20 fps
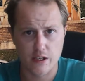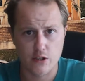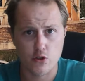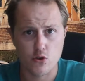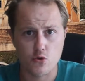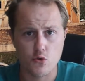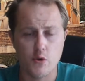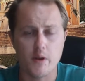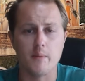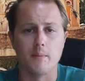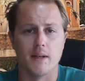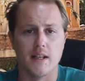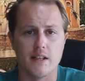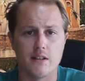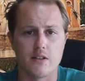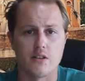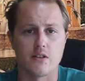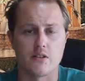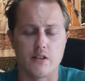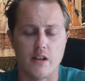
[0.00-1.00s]

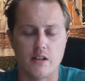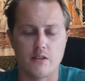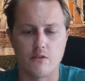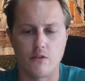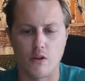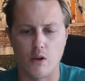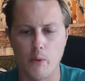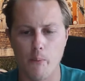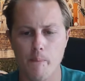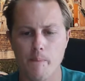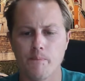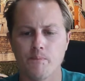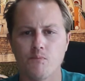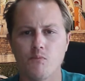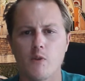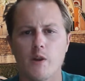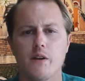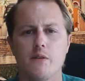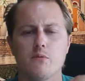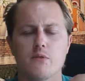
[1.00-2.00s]
extremely successful.
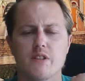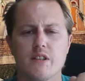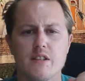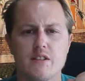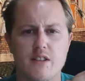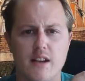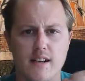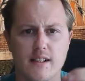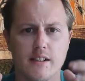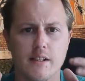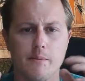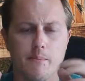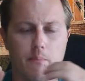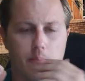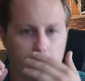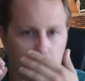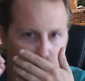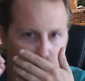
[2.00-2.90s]
It was exactly...